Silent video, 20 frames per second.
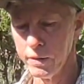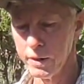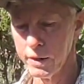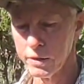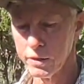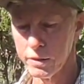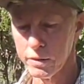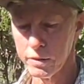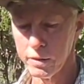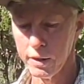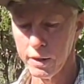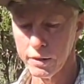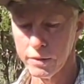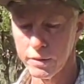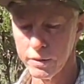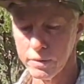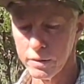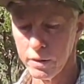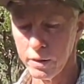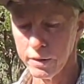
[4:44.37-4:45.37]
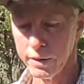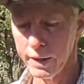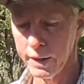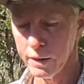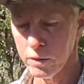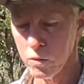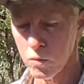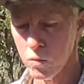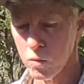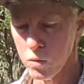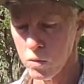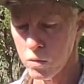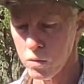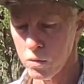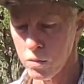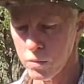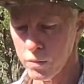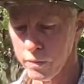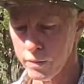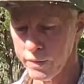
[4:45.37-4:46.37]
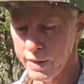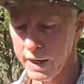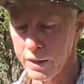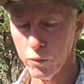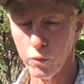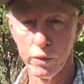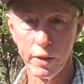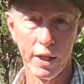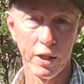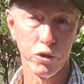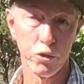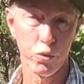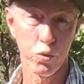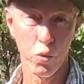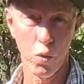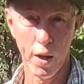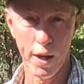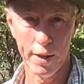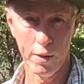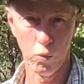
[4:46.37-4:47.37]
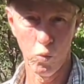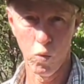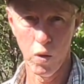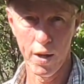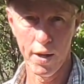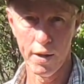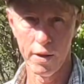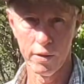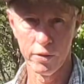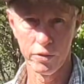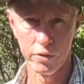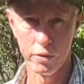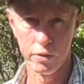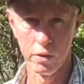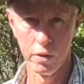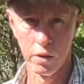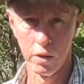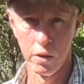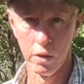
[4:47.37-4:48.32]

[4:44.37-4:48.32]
it's a deal where when that tray wears